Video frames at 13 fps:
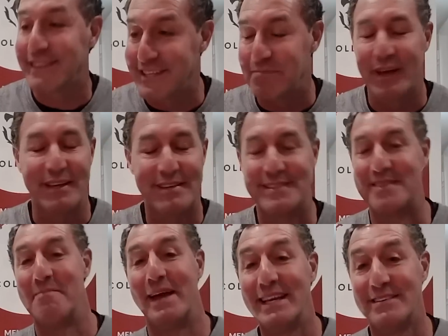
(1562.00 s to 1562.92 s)
this place is
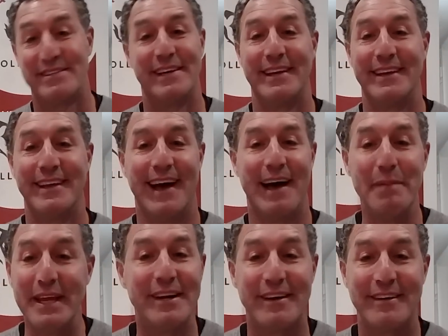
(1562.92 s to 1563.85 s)
amazing. I'm
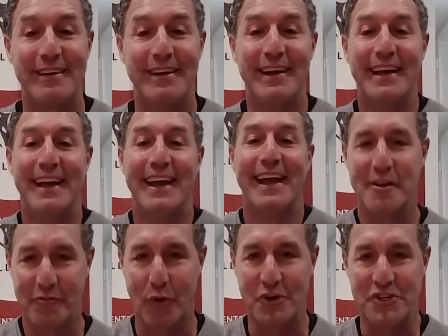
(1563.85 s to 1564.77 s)
here.
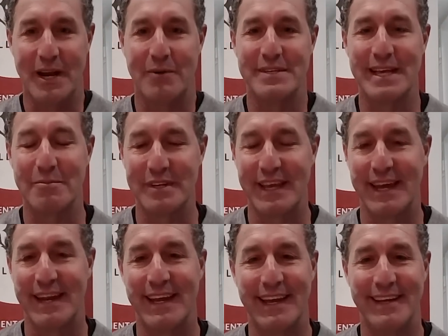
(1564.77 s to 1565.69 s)
Fortunately, I was able to
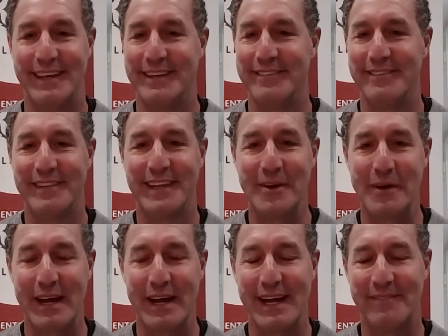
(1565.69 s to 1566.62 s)
get in, and here
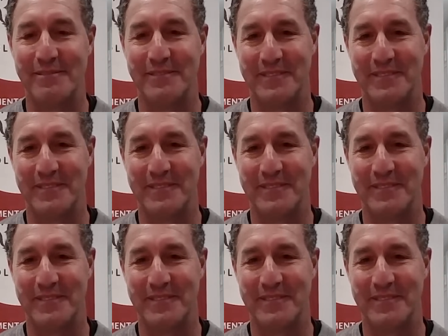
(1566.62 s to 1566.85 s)
I am.